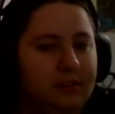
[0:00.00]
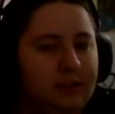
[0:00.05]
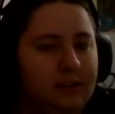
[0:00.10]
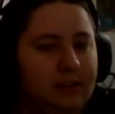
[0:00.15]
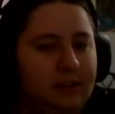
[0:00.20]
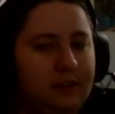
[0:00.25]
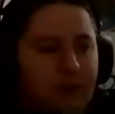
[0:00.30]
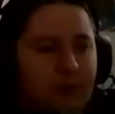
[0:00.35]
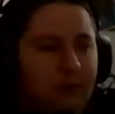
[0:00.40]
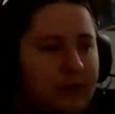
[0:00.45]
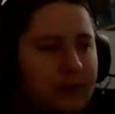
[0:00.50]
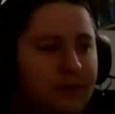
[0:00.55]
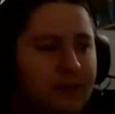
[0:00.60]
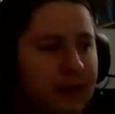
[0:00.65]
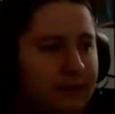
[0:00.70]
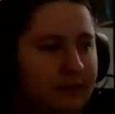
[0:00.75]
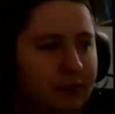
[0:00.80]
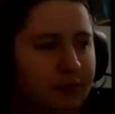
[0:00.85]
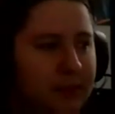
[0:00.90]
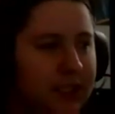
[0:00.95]
That would work
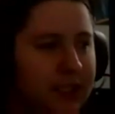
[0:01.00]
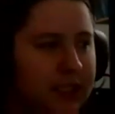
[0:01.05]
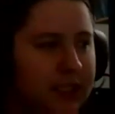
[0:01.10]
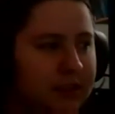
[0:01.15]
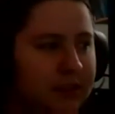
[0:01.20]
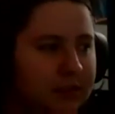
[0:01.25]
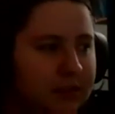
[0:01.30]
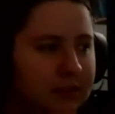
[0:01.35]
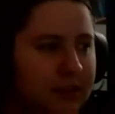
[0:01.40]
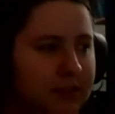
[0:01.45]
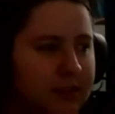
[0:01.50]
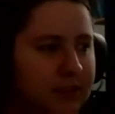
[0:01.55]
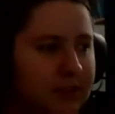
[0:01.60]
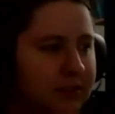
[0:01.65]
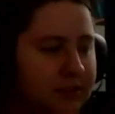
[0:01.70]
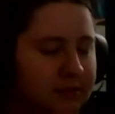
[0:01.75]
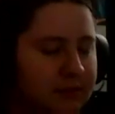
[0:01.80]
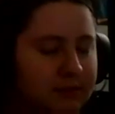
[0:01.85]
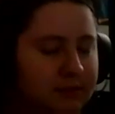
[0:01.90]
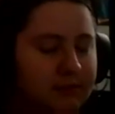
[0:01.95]
fine for me because
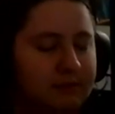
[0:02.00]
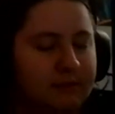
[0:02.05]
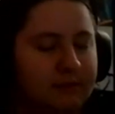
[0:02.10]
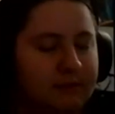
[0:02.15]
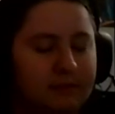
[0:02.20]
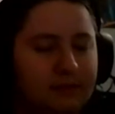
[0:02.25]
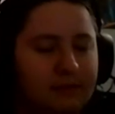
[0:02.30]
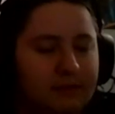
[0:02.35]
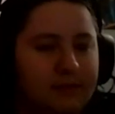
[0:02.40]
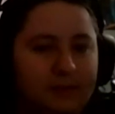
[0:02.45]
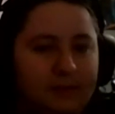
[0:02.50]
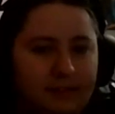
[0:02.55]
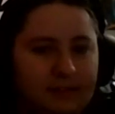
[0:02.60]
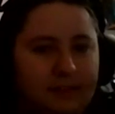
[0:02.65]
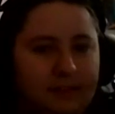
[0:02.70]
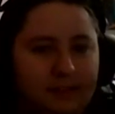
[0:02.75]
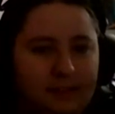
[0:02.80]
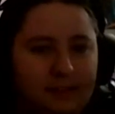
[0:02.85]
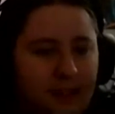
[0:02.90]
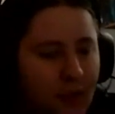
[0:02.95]

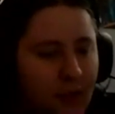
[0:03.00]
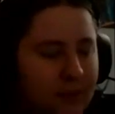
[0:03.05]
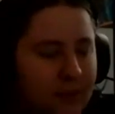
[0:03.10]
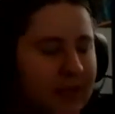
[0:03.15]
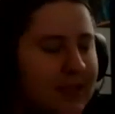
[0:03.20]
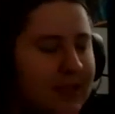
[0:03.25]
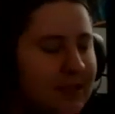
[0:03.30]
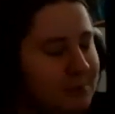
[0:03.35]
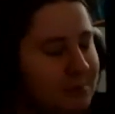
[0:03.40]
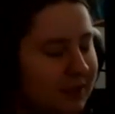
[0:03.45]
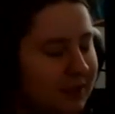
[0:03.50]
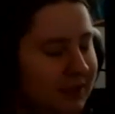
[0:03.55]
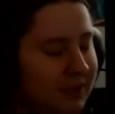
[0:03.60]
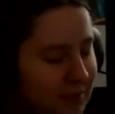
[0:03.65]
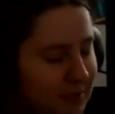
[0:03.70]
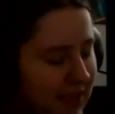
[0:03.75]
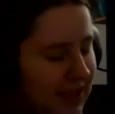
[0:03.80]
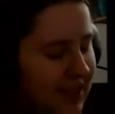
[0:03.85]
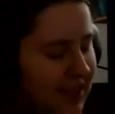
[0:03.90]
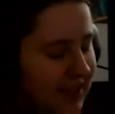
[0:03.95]
I'll be in the
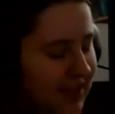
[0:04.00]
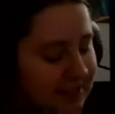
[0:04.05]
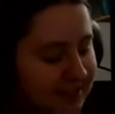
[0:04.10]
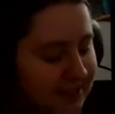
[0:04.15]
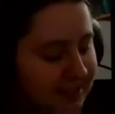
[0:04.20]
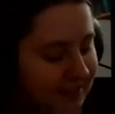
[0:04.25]
building by then.